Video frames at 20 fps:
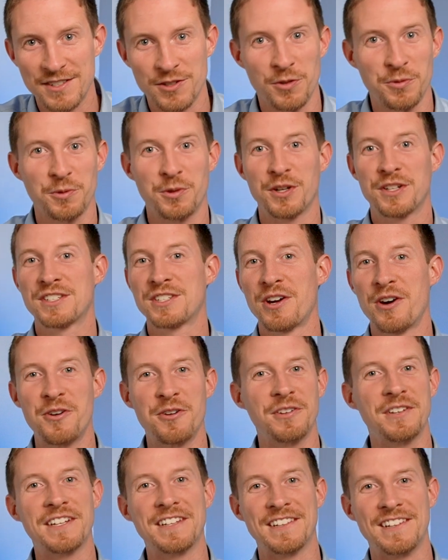Don't look
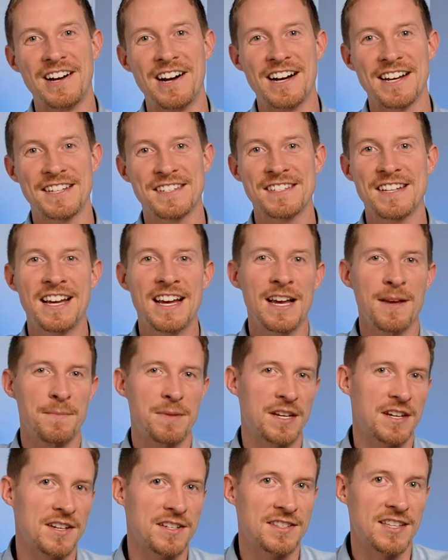totally lost
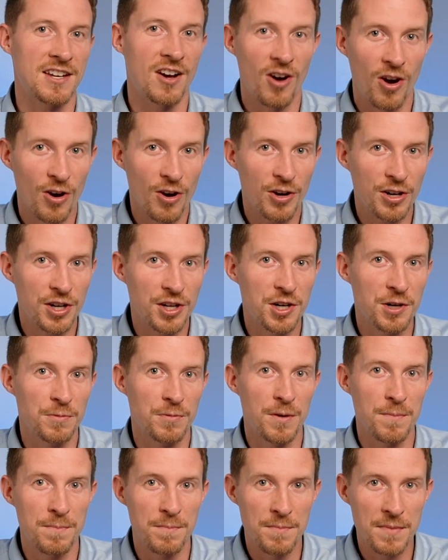because they are going to
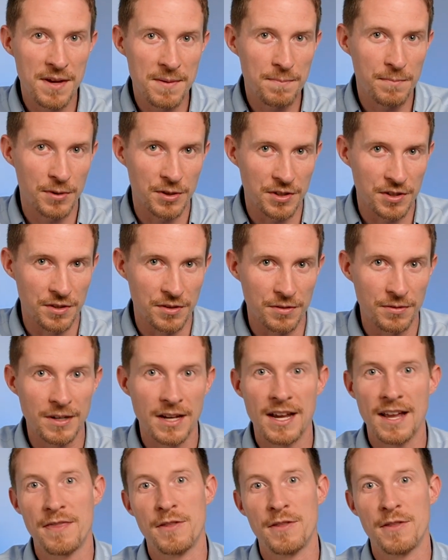remember you.